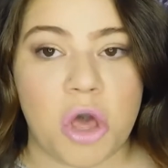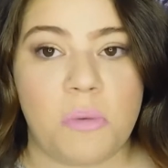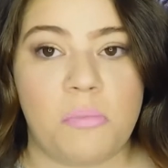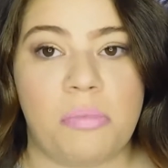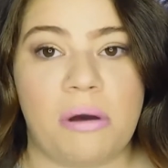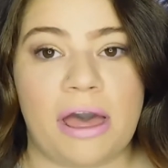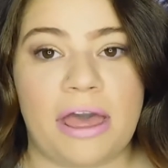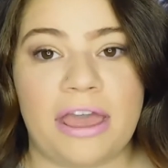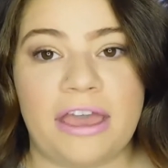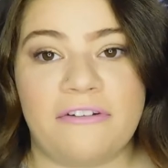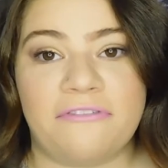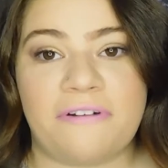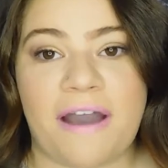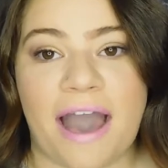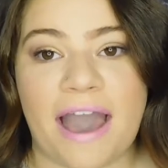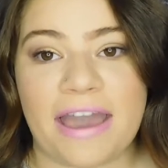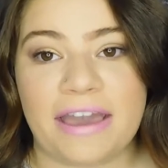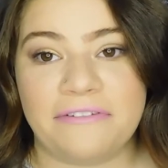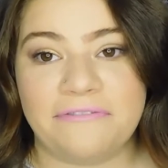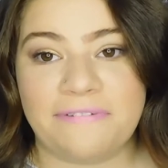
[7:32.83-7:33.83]
But if
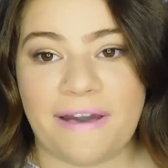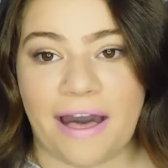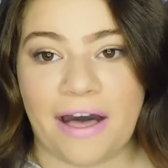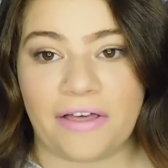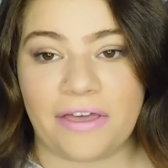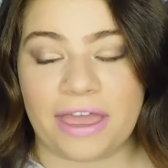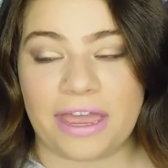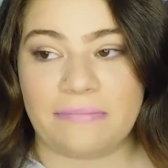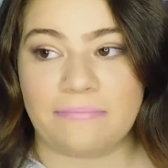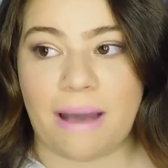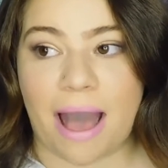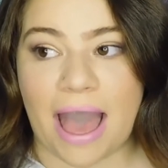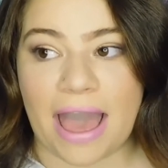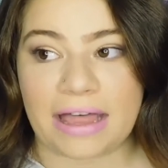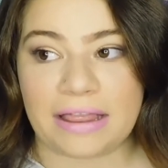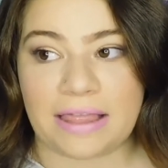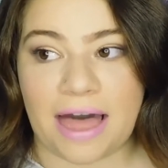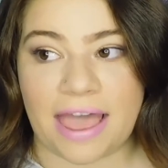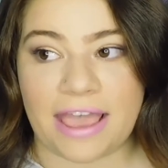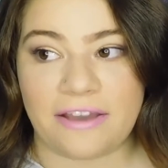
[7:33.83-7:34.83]
I felt in my
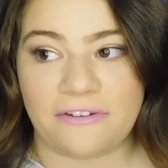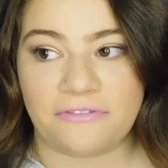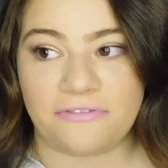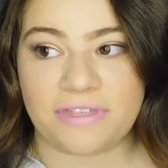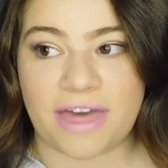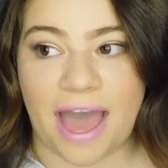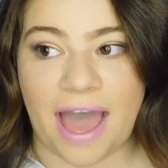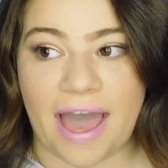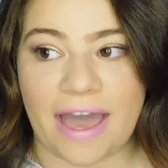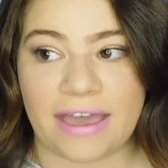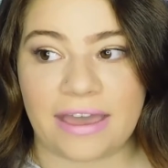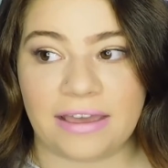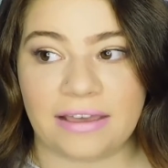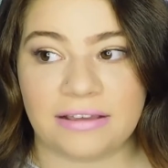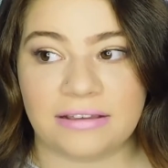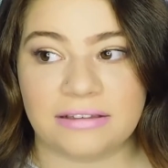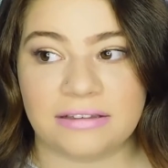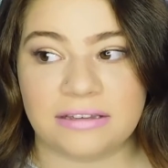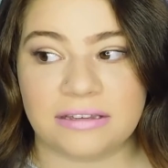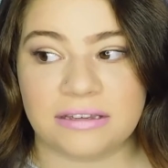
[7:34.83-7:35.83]
life that
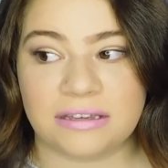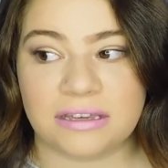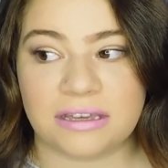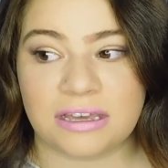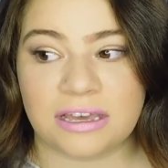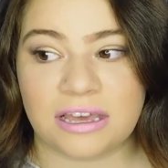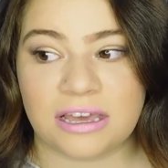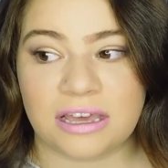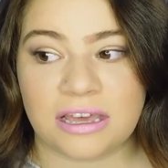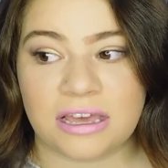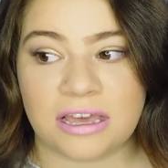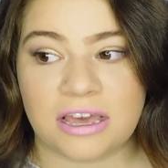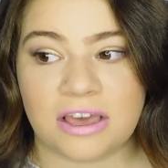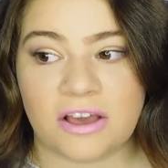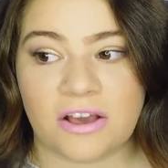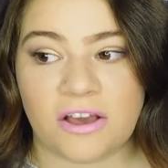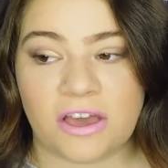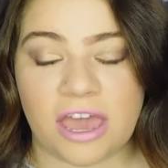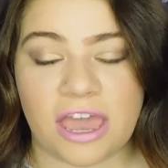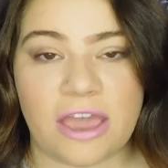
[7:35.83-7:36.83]

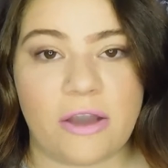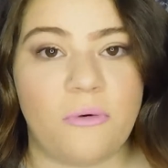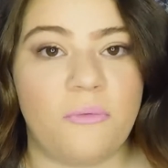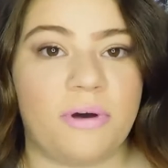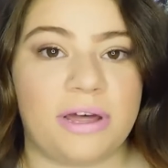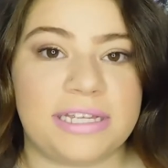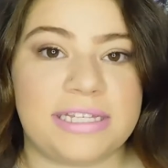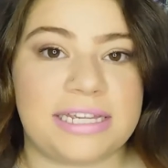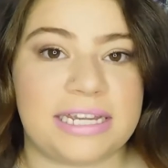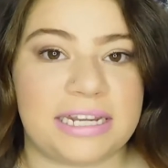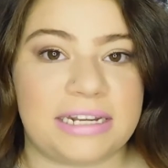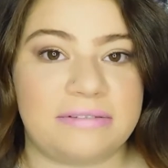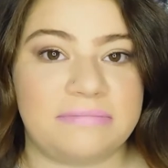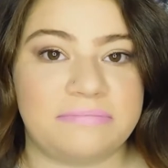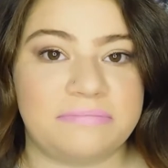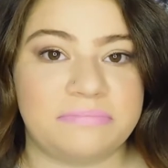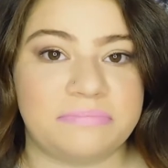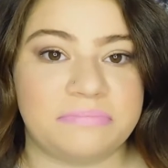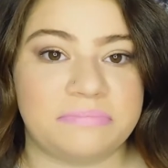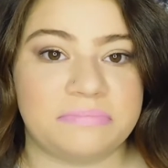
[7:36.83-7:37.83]
it wasn't
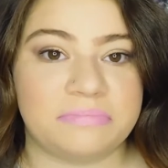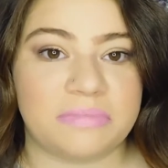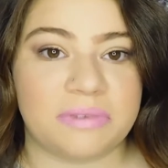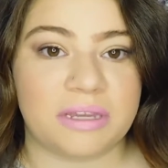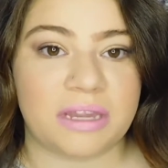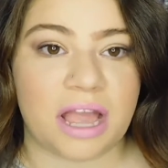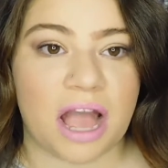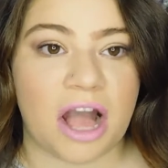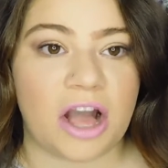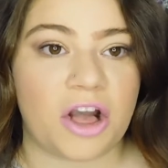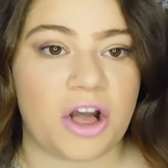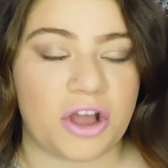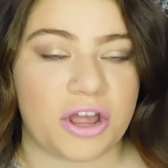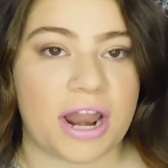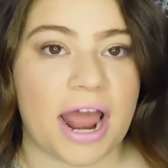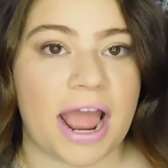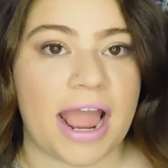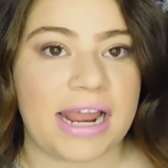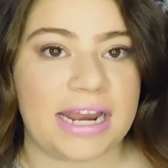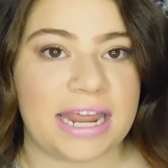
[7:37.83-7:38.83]
a good
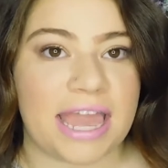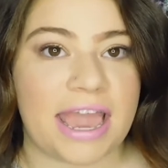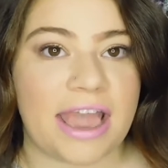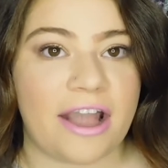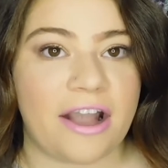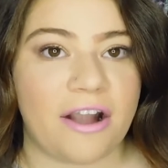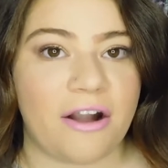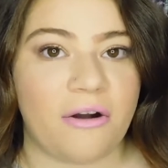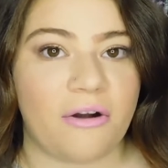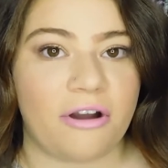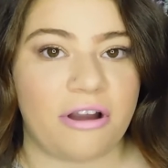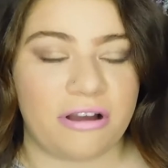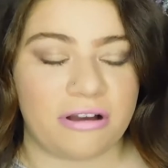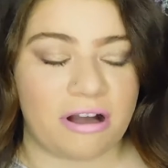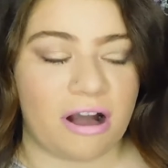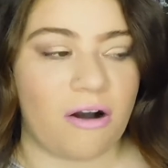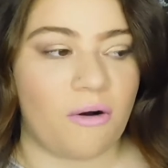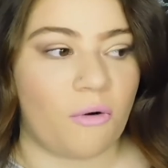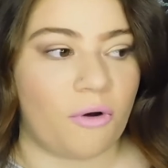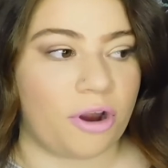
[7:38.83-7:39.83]
idea
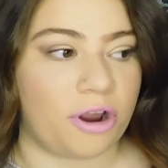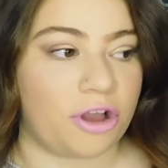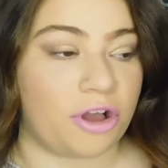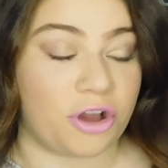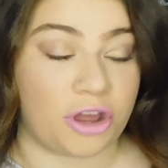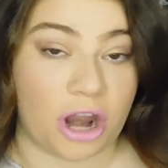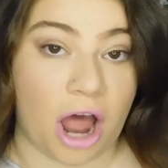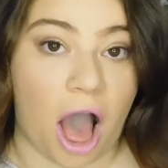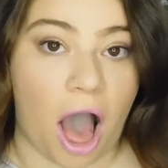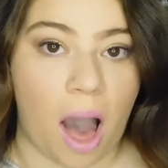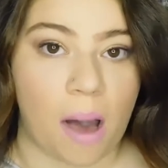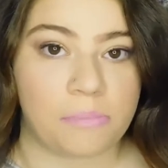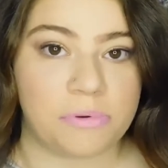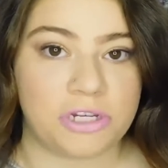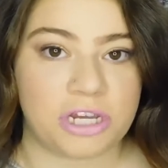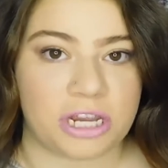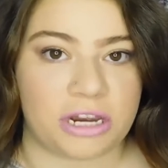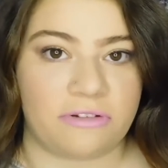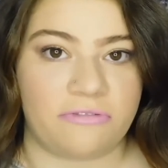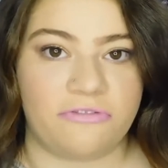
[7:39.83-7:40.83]
or a good
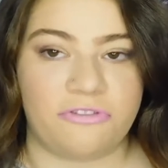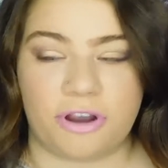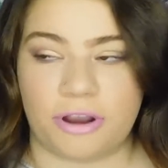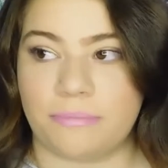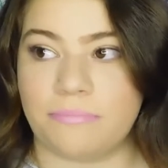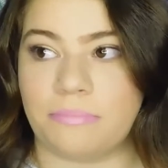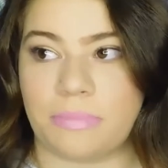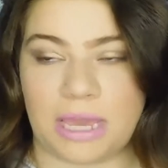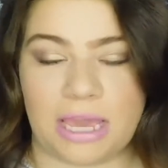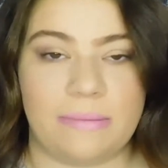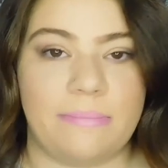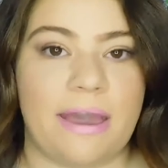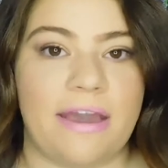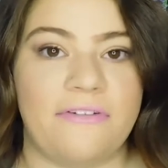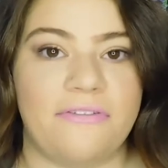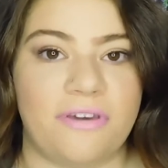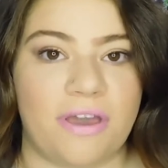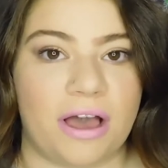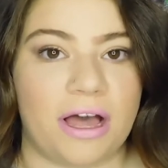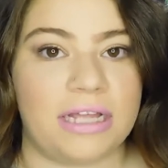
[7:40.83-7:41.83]
option for me and my
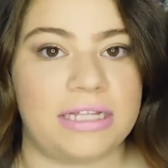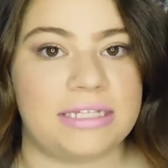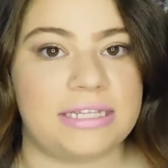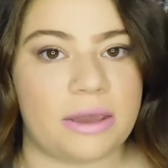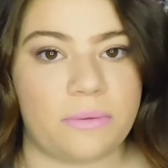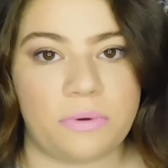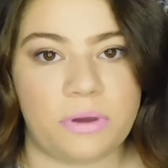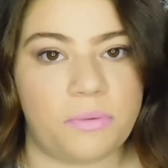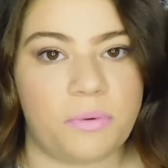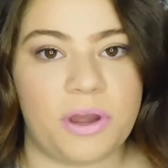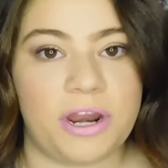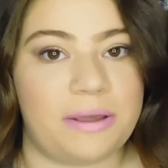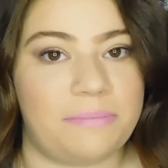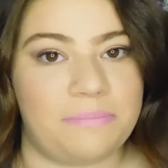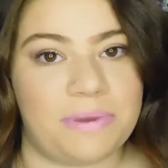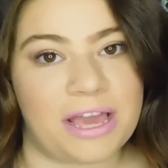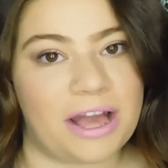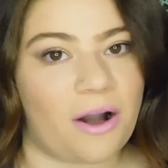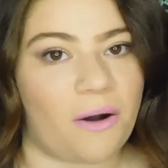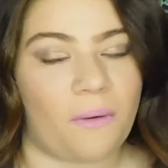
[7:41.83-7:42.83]
fiance, we wouldn't
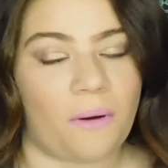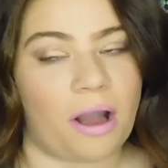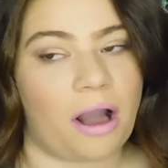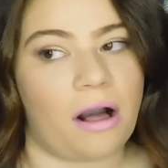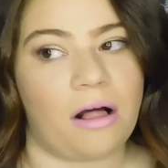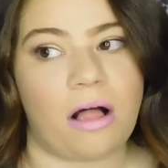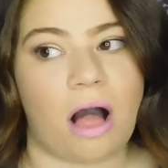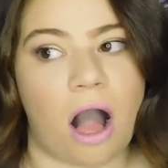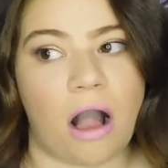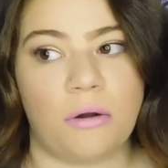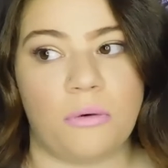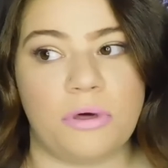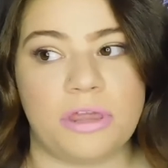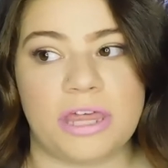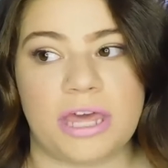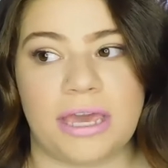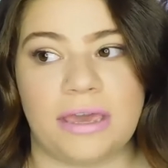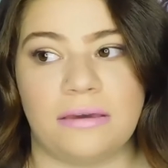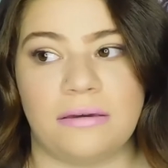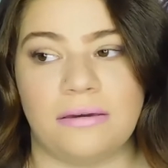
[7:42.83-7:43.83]
be going along with
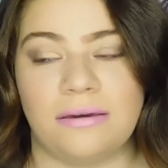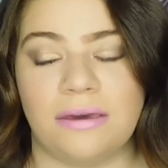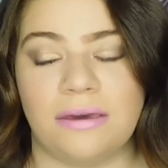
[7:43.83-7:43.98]
it.